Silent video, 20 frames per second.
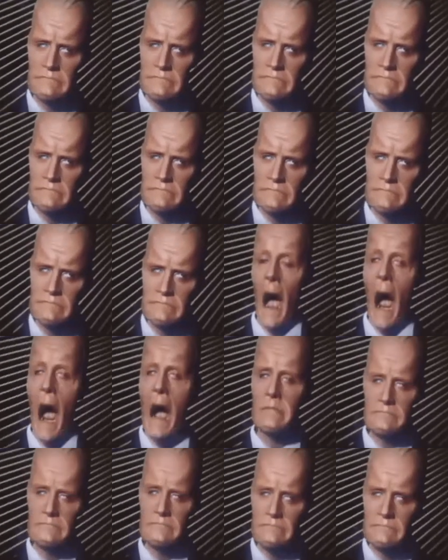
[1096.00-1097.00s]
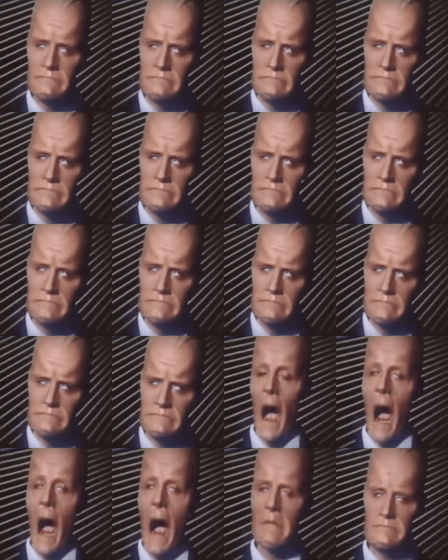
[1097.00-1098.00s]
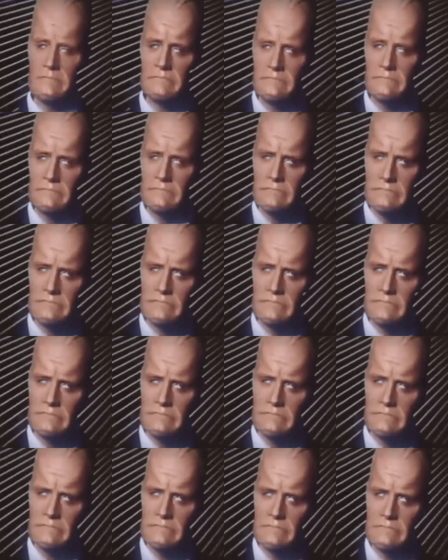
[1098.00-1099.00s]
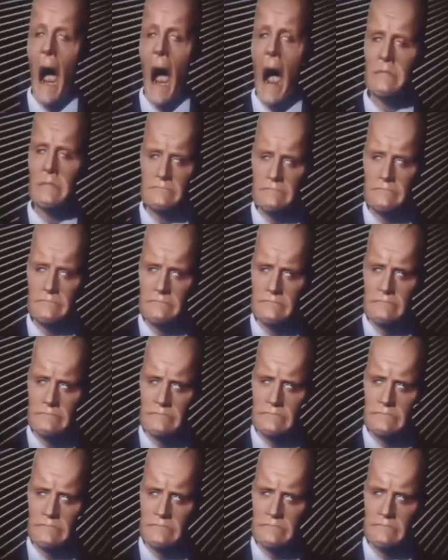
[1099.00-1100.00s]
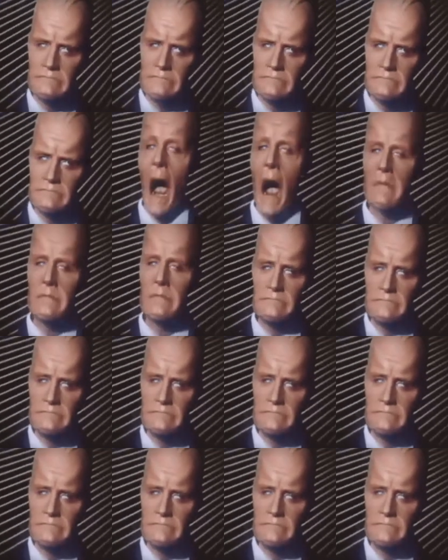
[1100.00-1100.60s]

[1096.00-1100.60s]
on your site from other pages that's relevant. Twitter, of course, it's all